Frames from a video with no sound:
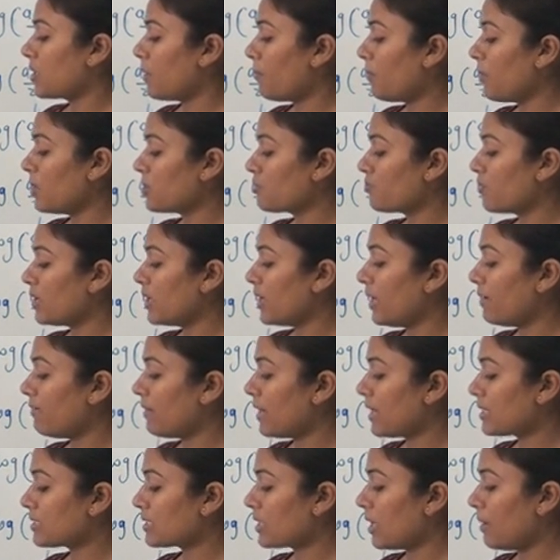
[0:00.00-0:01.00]
Suppose we
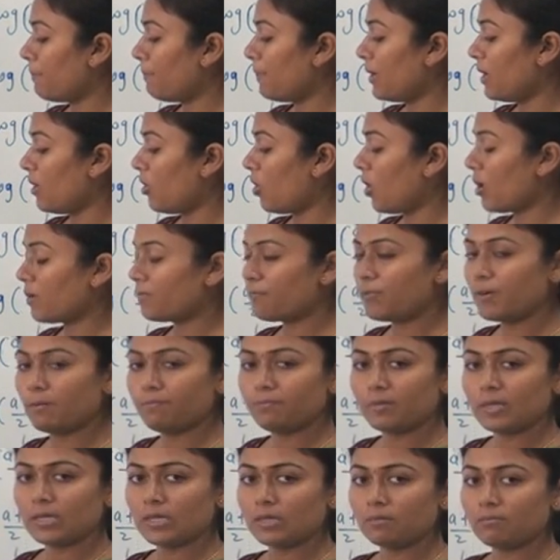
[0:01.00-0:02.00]
have example log
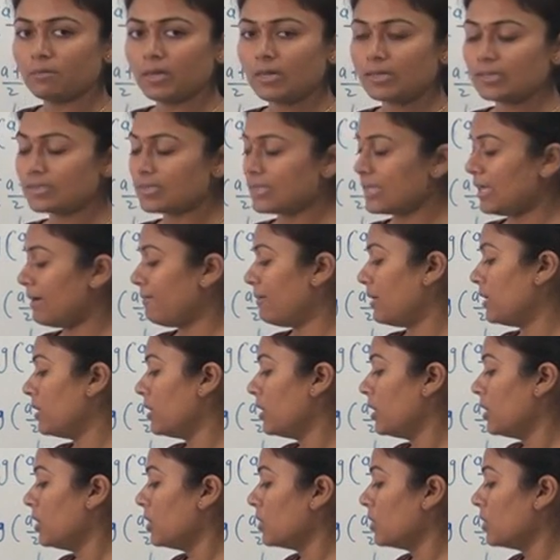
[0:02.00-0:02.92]
15 base 7.